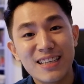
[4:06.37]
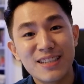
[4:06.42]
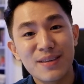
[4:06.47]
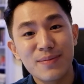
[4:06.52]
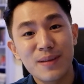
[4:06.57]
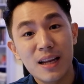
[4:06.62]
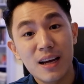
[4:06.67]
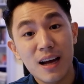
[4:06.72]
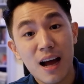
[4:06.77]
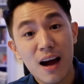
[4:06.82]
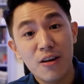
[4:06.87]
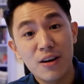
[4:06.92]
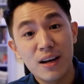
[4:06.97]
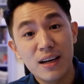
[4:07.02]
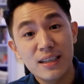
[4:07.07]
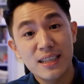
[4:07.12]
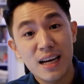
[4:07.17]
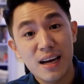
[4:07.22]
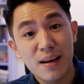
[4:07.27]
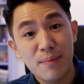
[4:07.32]
Inisip talaga ako
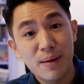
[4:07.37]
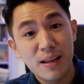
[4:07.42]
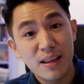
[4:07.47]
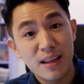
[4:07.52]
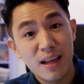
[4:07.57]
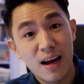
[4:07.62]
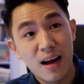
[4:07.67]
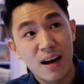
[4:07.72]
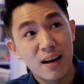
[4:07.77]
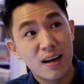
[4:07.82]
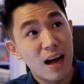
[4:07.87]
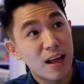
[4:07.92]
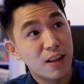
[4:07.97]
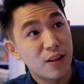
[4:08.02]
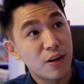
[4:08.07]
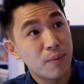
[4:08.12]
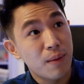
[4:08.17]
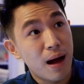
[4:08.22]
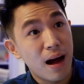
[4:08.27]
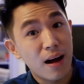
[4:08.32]
ng segment na
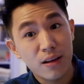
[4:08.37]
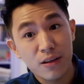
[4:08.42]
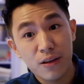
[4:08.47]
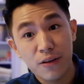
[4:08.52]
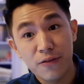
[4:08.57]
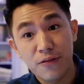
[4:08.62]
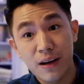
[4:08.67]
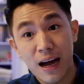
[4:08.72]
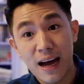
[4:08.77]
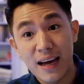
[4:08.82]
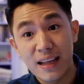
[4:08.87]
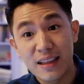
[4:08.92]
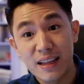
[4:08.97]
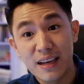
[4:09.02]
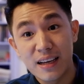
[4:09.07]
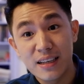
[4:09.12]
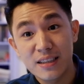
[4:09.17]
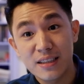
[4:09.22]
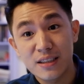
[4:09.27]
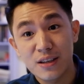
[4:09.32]
random act of
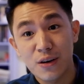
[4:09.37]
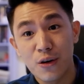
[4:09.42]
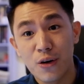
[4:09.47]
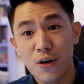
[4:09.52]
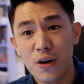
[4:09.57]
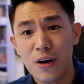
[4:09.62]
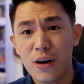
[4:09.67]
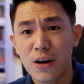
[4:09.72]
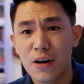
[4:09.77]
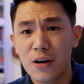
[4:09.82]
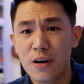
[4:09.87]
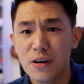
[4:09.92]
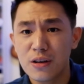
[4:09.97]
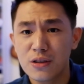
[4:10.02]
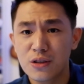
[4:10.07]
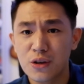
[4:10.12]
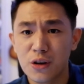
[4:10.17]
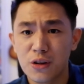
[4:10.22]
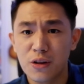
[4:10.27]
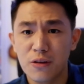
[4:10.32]
kindness or
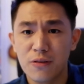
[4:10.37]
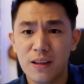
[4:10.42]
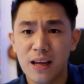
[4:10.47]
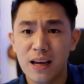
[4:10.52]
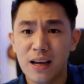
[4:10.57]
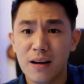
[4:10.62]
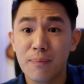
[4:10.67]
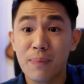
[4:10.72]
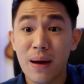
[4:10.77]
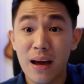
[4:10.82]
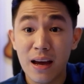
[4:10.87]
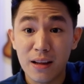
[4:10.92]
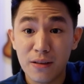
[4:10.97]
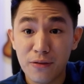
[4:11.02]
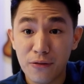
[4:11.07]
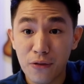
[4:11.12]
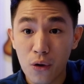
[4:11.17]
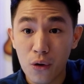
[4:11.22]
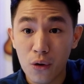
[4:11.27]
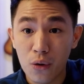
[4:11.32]
sort of like a pay
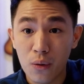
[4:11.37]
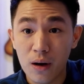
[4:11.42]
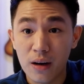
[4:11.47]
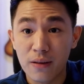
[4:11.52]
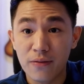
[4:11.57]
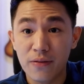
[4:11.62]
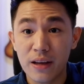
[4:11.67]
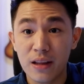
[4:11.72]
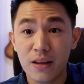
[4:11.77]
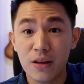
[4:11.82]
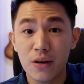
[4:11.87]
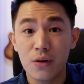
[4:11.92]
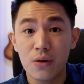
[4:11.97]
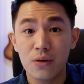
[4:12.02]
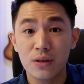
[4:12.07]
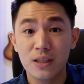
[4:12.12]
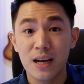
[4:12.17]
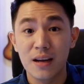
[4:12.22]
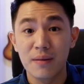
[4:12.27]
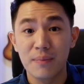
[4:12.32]
it forward
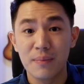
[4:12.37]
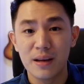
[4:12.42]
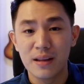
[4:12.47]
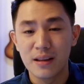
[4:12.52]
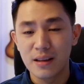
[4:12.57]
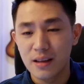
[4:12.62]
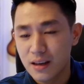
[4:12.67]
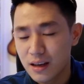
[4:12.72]
video segment.